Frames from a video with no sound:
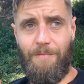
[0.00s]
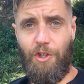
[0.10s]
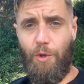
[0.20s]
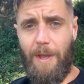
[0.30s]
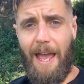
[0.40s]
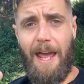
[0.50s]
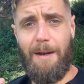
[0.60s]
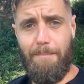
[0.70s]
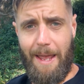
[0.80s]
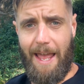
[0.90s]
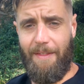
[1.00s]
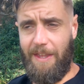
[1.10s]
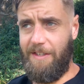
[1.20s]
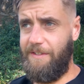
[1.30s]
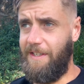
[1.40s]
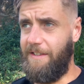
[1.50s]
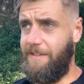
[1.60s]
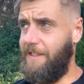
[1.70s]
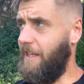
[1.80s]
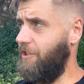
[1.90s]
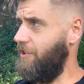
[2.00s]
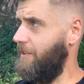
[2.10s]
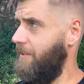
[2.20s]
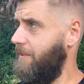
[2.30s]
You can bear this sensation.